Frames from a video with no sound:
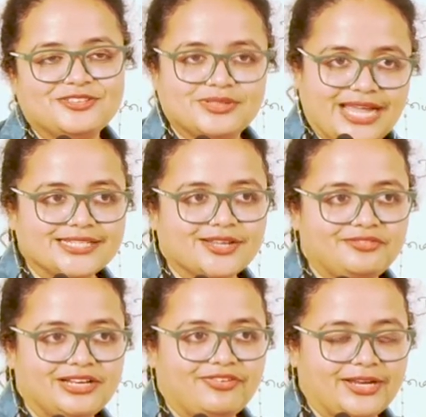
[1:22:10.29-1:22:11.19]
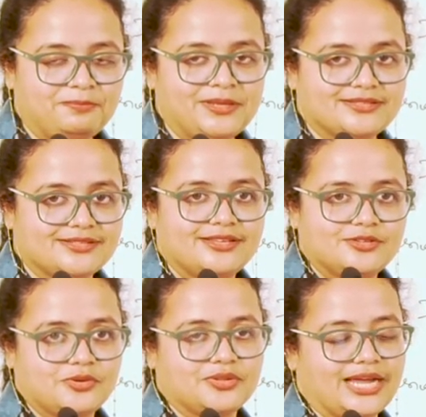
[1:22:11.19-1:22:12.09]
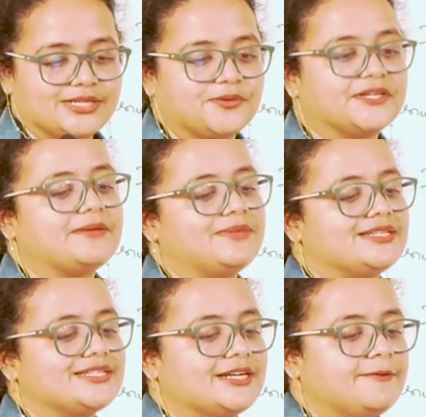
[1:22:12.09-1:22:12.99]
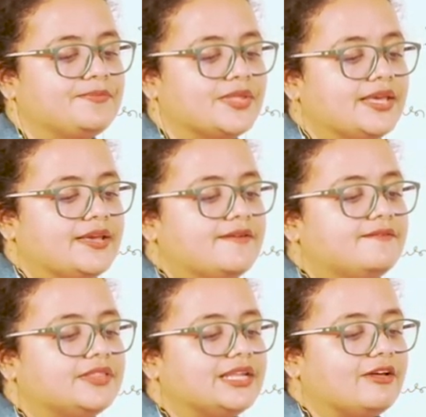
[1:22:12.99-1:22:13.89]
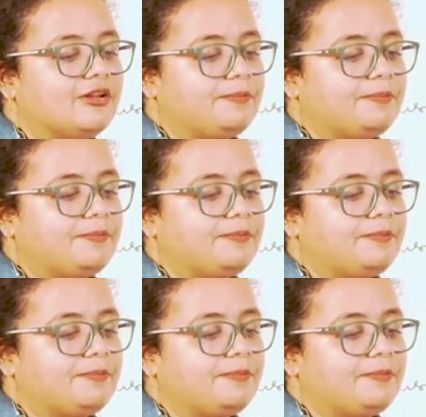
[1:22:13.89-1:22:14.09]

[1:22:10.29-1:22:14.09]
So that's how we'll find peace. So that's what I mentioned. With the